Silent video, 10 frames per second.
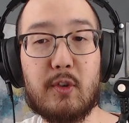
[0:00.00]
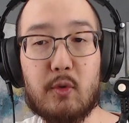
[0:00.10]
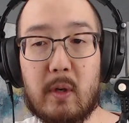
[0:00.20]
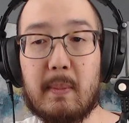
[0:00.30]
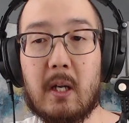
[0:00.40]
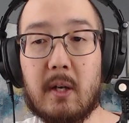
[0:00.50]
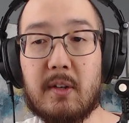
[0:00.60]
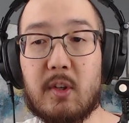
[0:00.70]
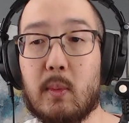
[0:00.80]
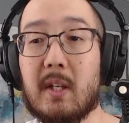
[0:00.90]
treatment onto
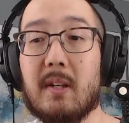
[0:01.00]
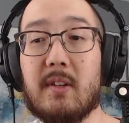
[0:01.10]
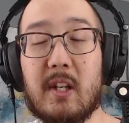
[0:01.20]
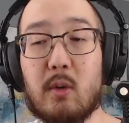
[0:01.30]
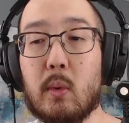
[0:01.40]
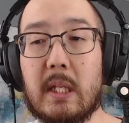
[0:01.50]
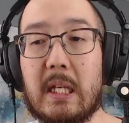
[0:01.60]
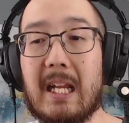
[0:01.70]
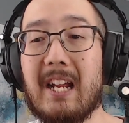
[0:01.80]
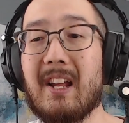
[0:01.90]
someone
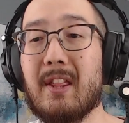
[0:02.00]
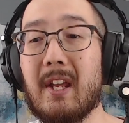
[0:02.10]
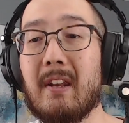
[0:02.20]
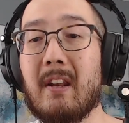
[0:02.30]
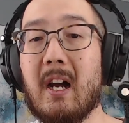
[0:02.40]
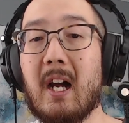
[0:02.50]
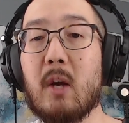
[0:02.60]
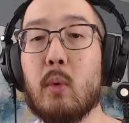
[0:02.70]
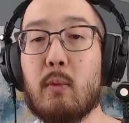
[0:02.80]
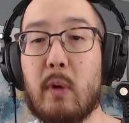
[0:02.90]
continually, then I
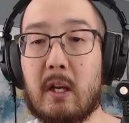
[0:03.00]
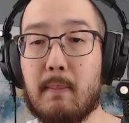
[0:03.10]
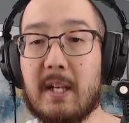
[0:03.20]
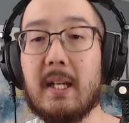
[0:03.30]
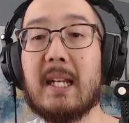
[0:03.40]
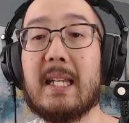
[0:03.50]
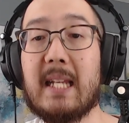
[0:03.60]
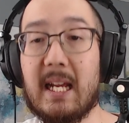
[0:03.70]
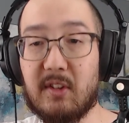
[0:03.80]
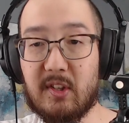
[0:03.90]
would recommend
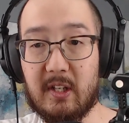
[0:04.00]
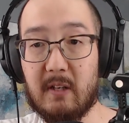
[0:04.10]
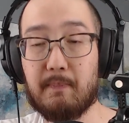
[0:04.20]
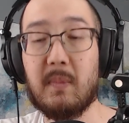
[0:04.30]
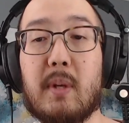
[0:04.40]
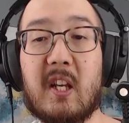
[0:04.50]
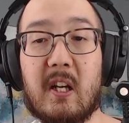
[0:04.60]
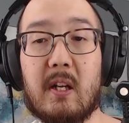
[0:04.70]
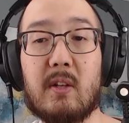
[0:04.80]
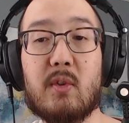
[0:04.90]
against it
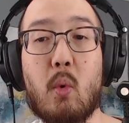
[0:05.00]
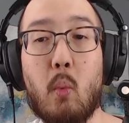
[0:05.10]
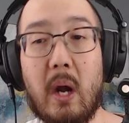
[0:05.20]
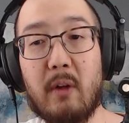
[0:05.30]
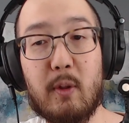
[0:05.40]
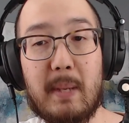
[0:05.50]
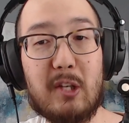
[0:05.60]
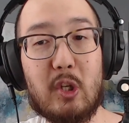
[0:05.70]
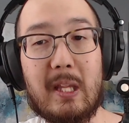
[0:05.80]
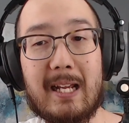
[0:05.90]
because while the
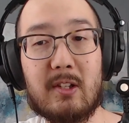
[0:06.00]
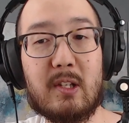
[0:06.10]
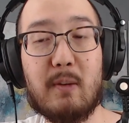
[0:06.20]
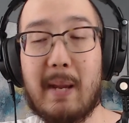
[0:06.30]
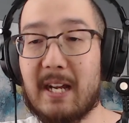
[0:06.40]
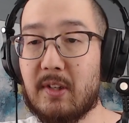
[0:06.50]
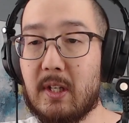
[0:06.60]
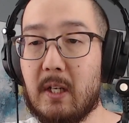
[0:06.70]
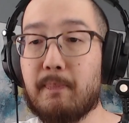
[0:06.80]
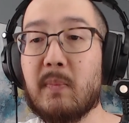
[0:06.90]
patient lacks
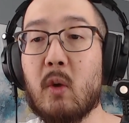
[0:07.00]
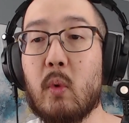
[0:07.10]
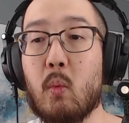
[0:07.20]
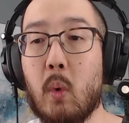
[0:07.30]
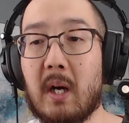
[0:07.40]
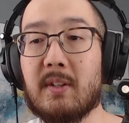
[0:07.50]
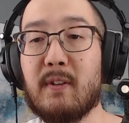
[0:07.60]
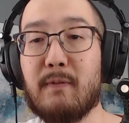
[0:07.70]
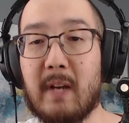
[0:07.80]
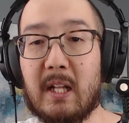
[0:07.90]
capacity, we want to
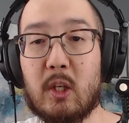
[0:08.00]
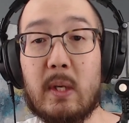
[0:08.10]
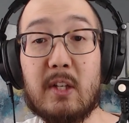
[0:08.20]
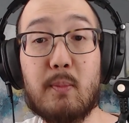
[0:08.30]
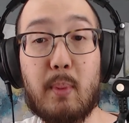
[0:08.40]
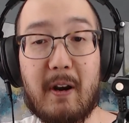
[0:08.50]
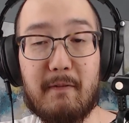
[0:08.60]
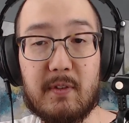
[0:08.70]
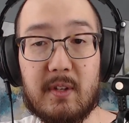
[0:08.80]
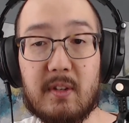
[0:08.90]
value his
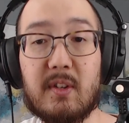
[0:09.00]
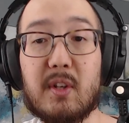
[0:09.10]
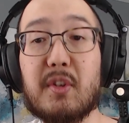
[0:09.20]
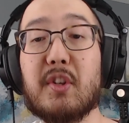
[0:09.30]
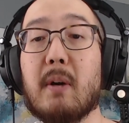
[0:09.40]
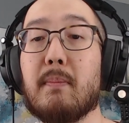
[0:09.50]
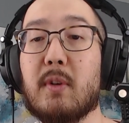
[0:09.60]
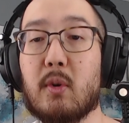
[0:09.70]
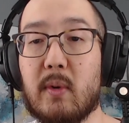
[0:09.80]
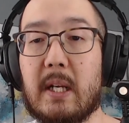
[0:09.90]
preferences to some
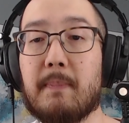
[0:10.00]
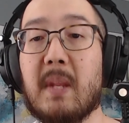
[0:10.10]
degree.